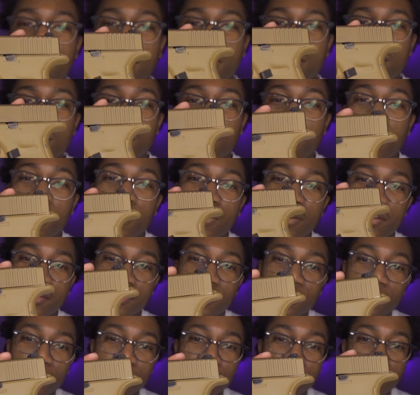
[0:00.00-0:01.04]
you already
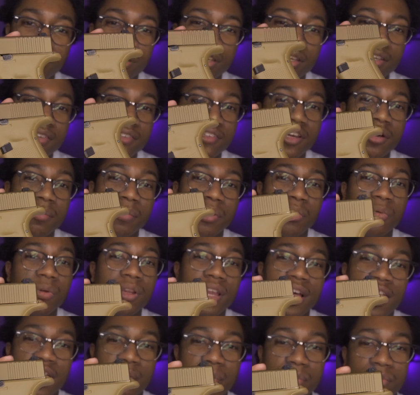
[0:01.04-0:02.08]
know it's gonna be
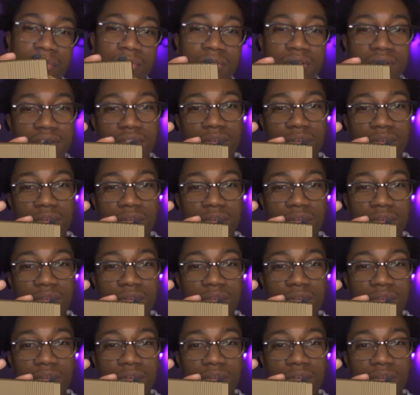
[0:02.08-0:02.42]
reliable.